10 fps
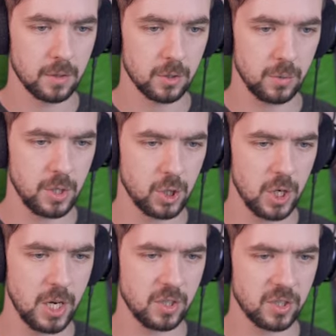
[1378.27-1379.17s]
Sweet
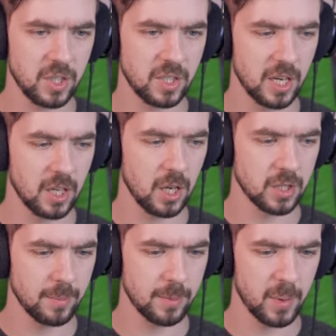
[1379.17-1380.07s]
Jesus, these take a long
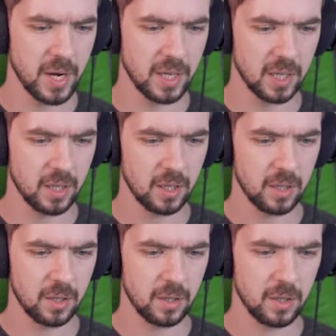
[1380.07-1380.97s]
time to break.
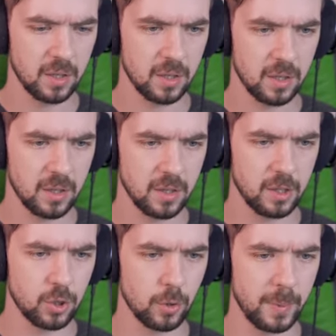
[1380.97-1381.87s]
The
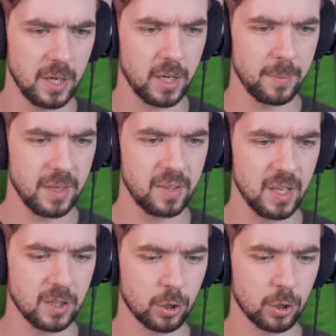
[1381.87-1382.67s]
durability of my thing is